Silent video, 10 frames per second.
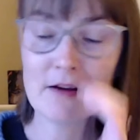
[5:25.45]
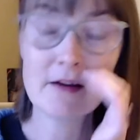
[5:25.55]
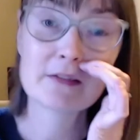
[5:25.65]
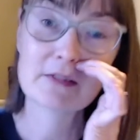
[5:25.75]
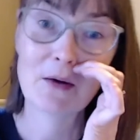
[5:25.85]

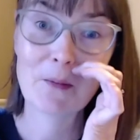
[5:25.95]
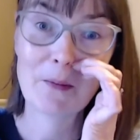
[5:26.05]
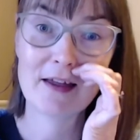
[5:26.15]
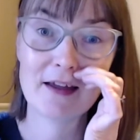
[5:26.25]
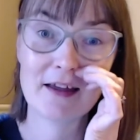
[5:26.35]
So
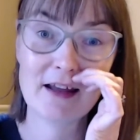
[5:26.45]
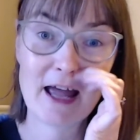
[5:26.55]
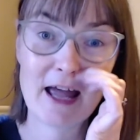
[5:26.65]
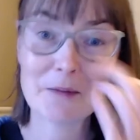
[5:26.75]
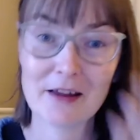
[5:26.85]
in
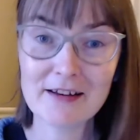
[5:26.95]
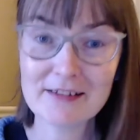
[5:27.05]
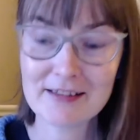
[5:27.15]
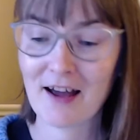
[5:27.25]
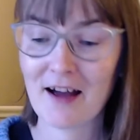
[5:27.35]

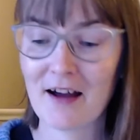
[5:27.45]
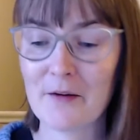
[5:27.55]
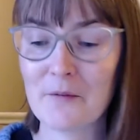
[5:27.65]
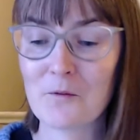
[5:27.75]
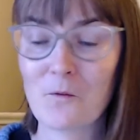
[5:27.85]
Hamlet,
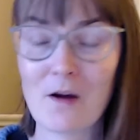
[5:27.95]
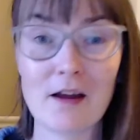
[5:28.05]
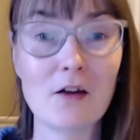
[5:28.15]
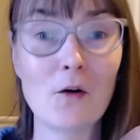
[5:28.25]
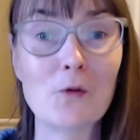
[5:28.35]

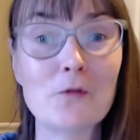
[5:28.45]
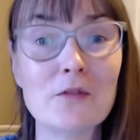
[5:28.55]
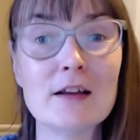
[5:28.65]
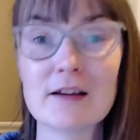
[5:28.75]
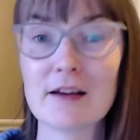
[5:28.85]
when
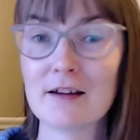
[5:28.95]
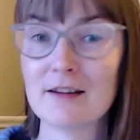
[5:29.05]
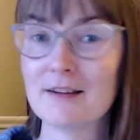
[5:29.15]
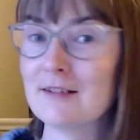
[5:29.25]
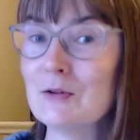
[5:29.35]
Ophelia
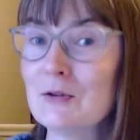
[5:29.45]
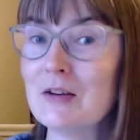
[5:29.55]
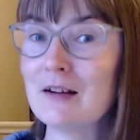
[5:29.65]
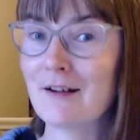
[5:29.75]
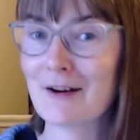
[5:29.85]
is
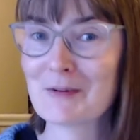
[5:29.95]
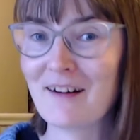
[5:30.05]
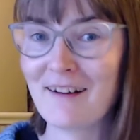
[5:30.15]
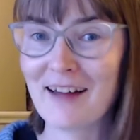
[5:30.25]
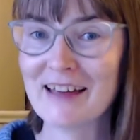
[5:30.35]
losing her
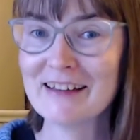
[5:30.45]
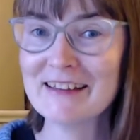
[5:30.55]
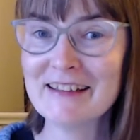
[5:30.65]
mind